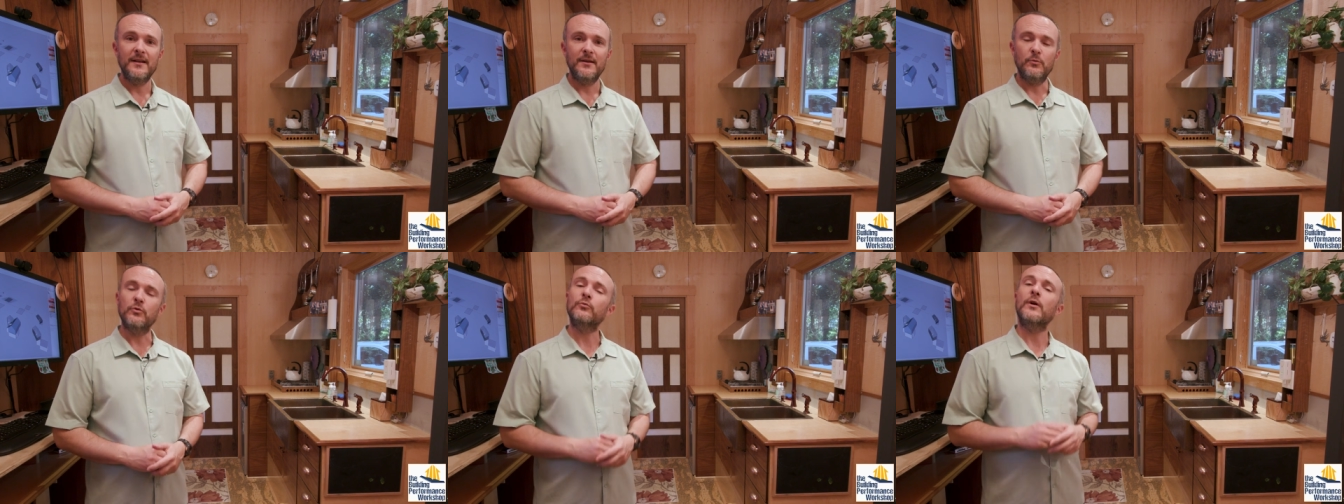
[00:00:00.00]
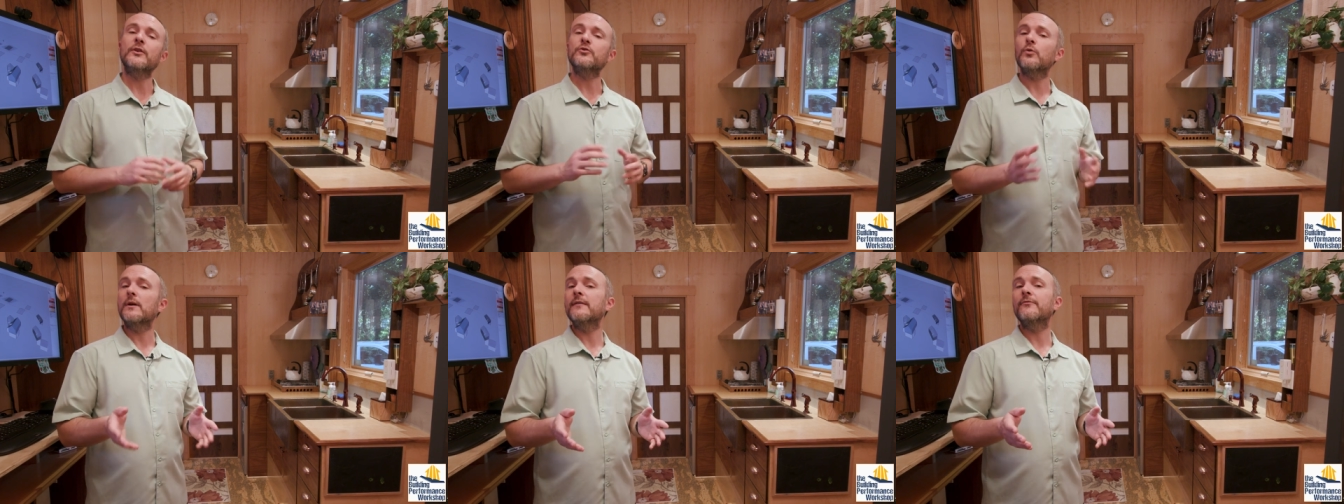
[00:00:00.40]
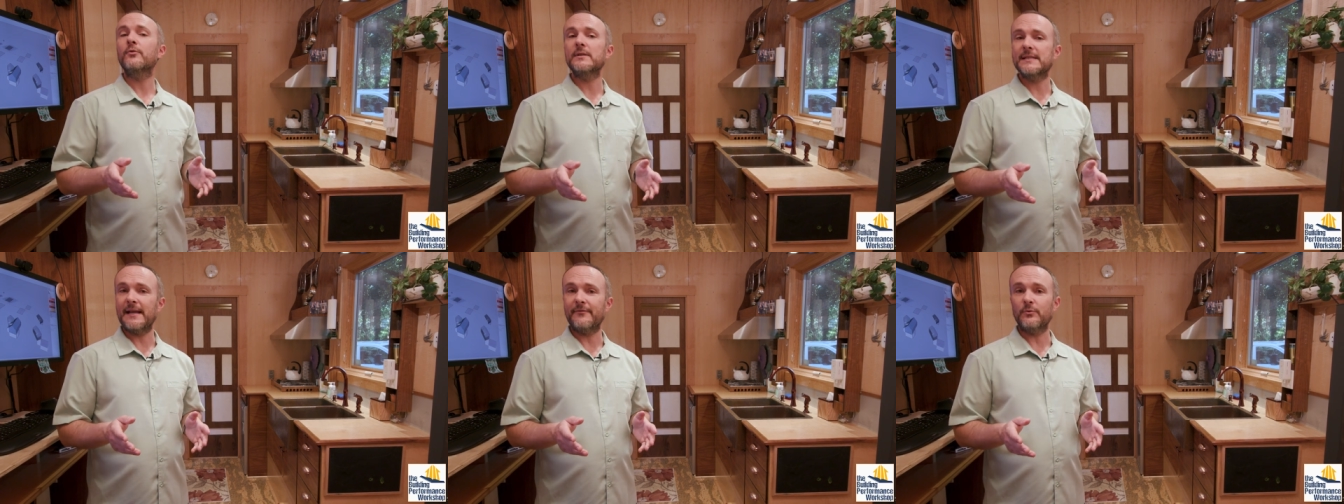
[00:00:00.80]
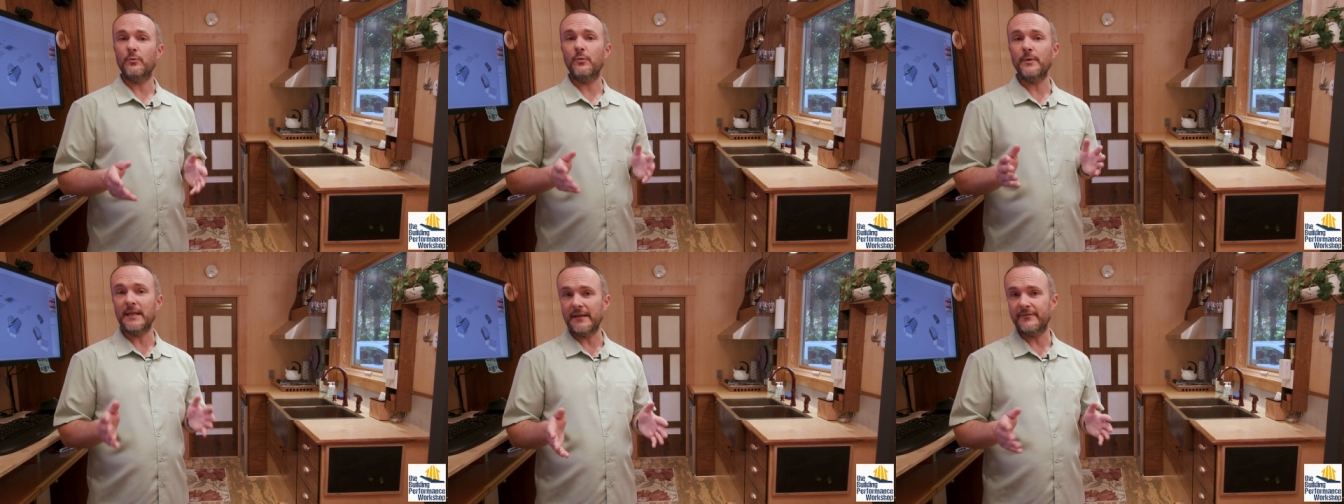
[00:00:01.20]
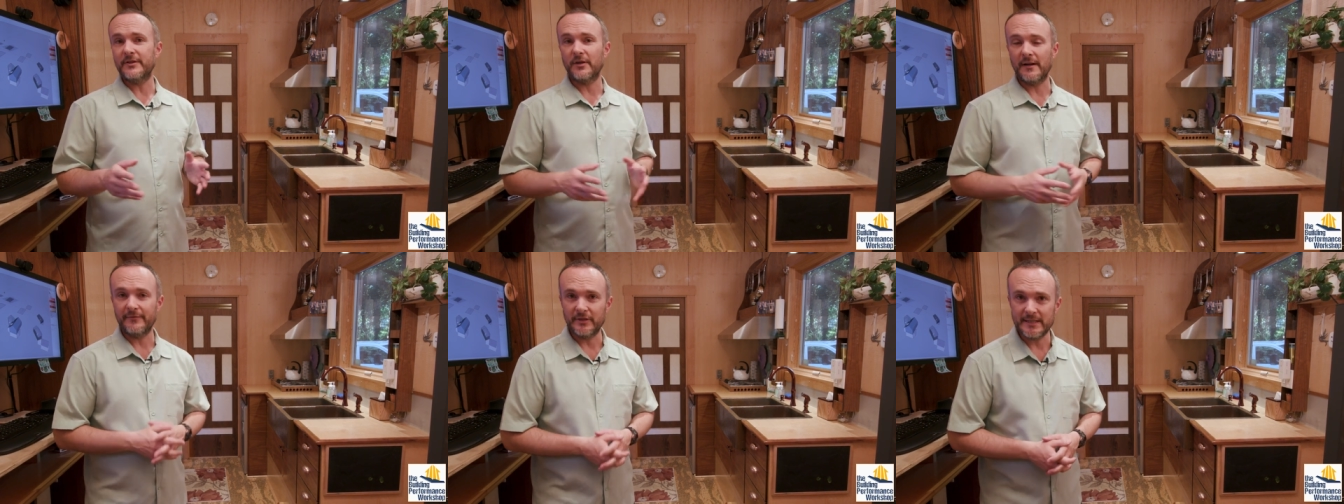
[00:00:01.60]
would run twenty-four seven when we lived
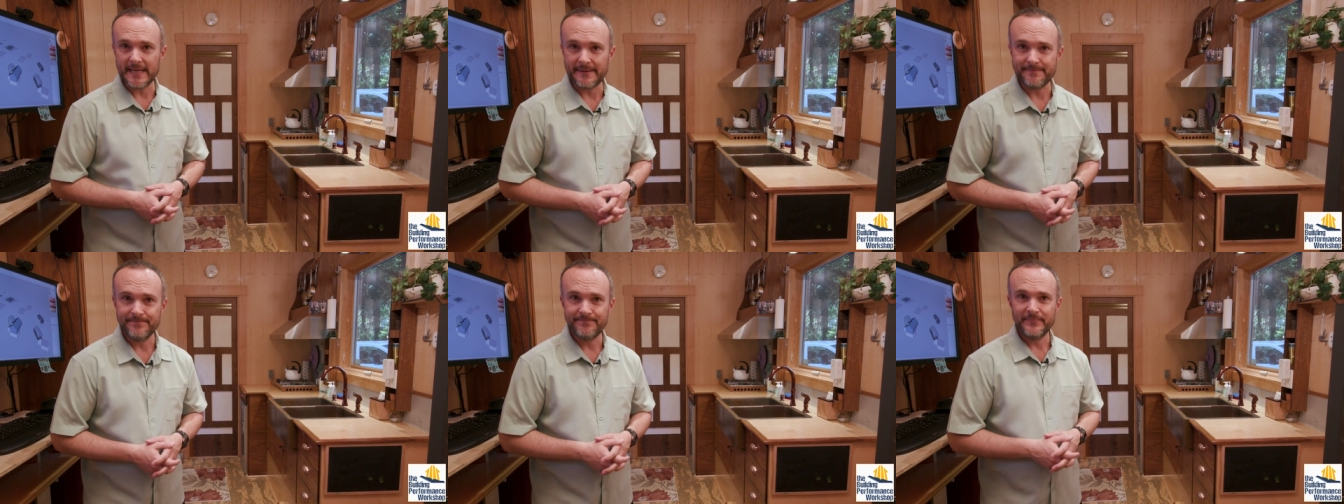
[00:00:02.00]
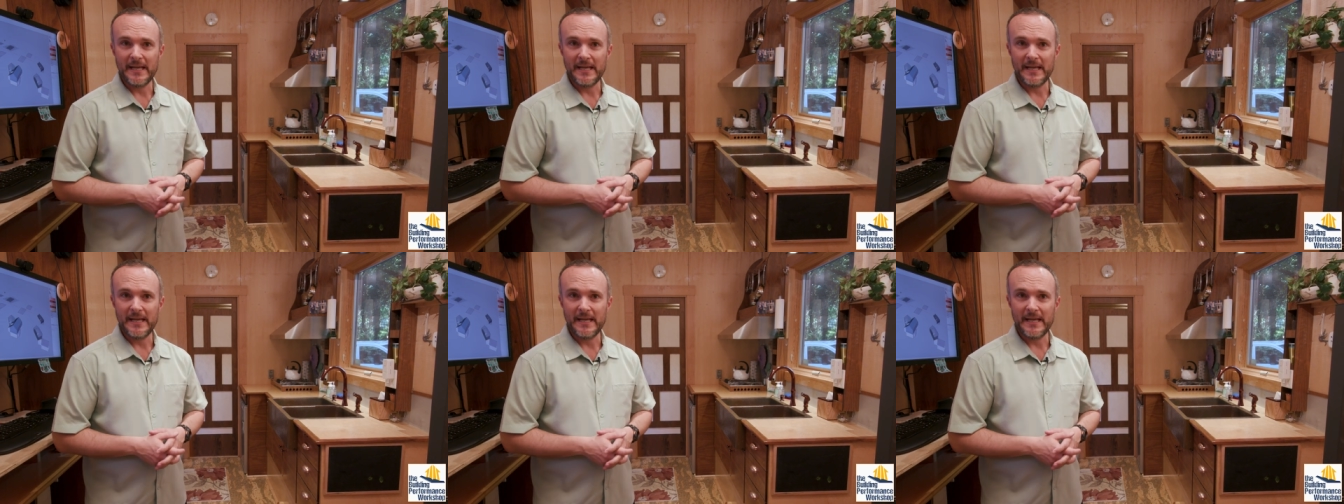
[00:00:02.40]
here every day.